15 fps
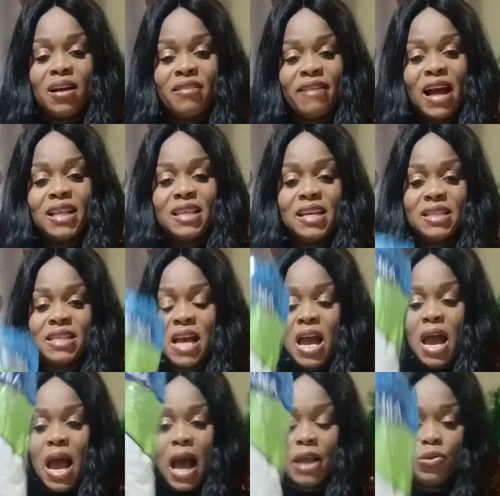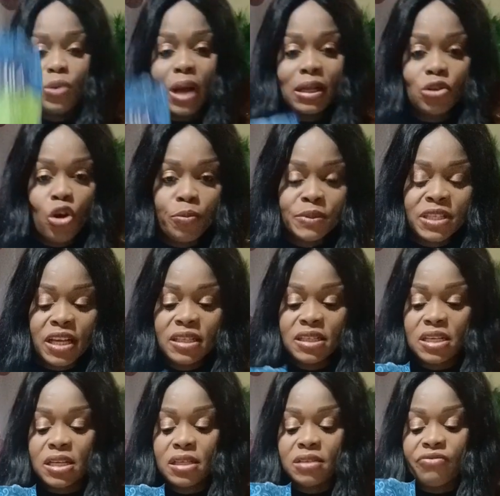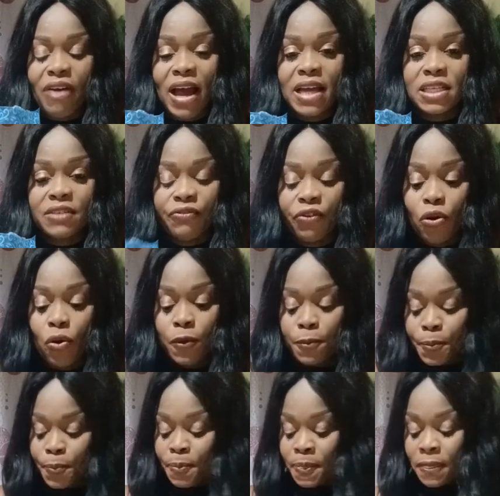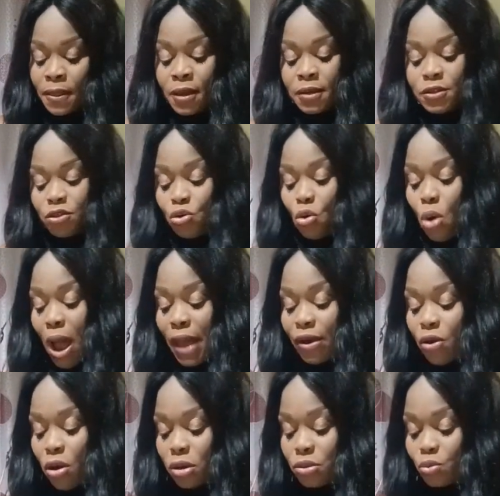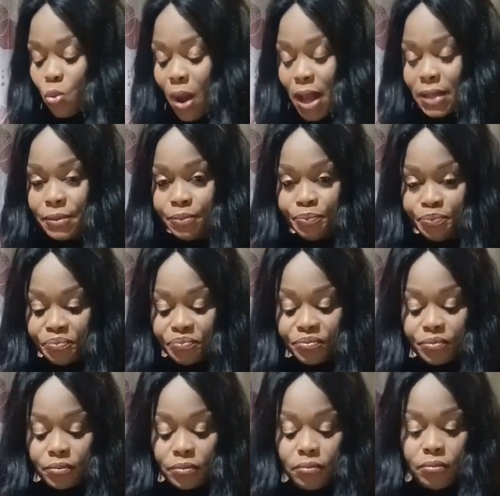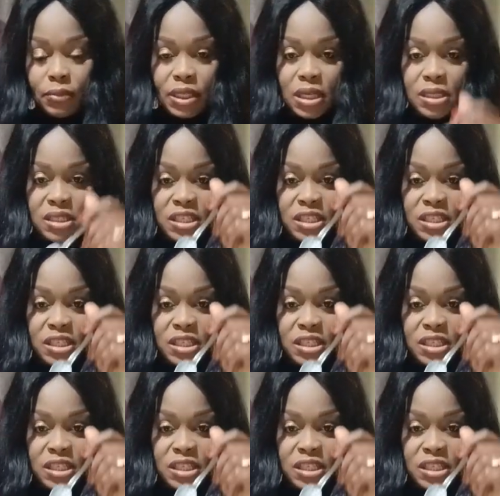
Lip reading: honey and I'm going to start mixing these three items together.